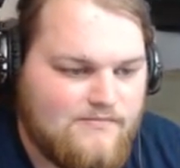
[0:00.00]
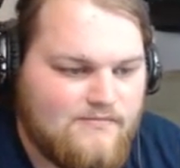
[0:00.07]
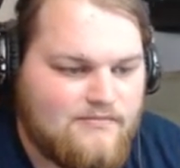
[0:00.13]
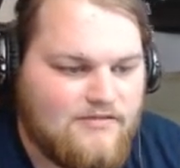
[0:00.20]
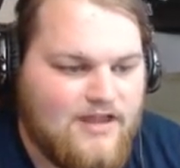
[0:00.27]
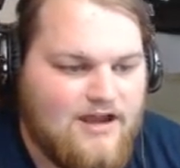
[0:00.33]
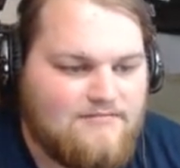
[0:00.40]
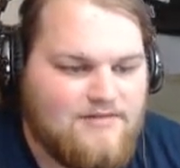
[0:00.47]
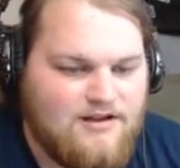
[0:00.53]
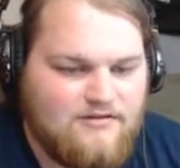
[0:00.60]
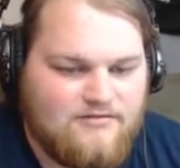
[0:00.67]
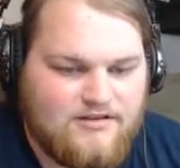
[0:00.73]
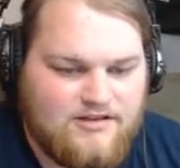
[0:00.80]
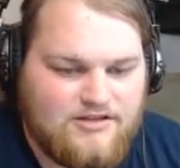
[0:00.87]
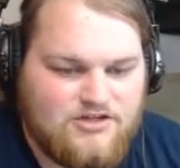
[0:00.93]
Now, I'm not
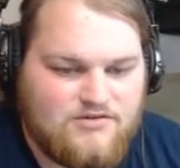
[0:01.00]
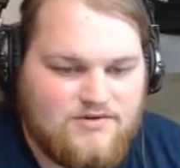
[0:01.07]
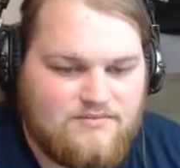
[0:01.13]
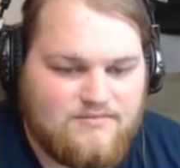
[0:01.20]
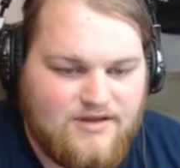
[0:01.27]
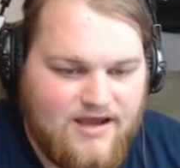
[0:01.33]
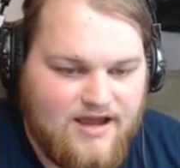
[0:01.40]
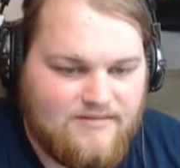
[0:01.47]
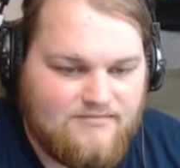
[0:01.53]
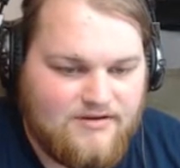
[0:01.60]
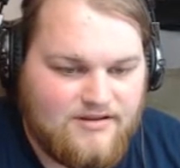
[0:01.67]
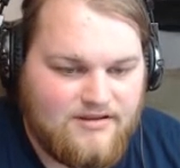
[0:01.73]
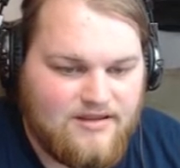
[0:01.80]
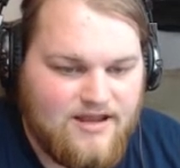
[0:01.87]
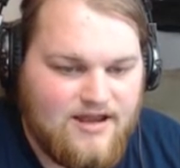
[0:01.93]
really a shrimp guy,
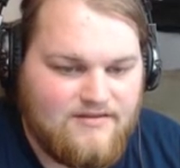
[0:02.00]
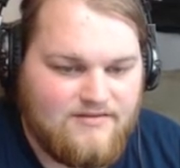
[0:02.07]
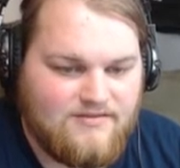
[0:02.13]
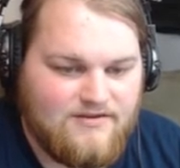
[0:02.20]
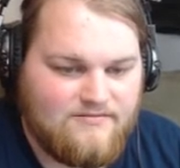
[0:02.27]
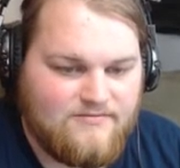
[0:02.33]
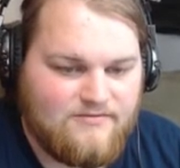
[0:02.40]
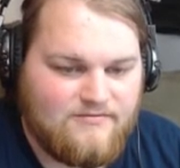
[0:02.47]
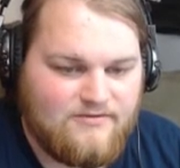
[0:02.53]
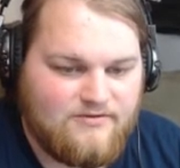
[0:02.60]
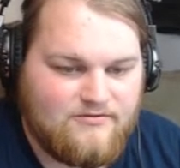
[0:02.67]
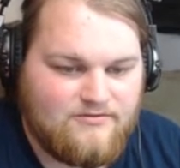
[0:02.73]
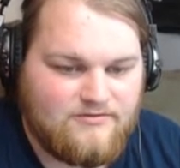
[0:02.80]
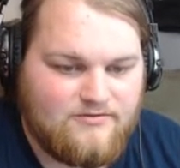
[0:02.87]
but I think that would be really cool to